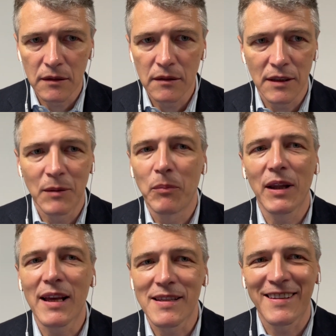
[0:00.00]
that
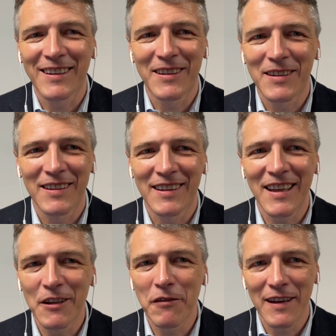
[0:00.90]
place, that
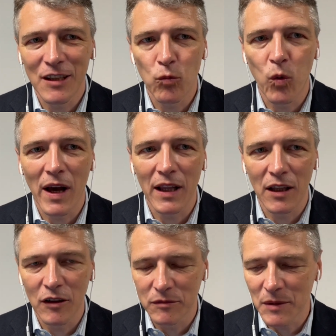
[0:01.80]
infinite well
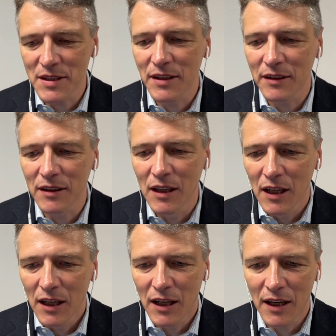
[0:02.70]
of material,
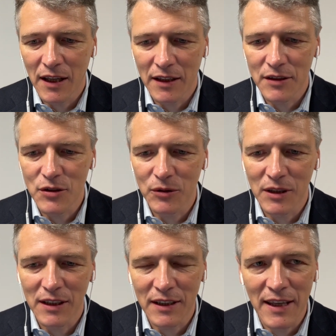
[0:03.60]
and
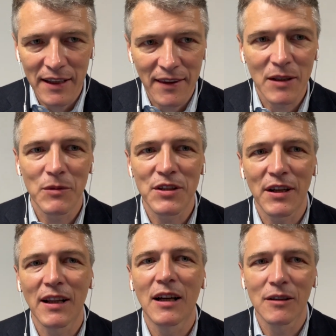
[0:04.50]
to get that
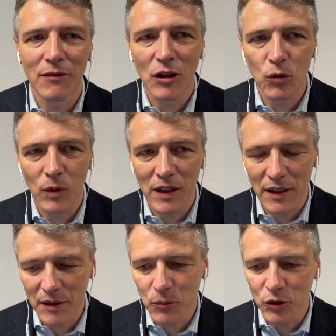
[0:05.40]
material out of that well
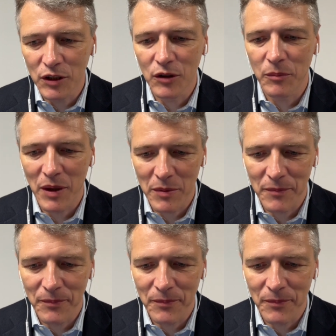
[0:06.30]
and put it on paper.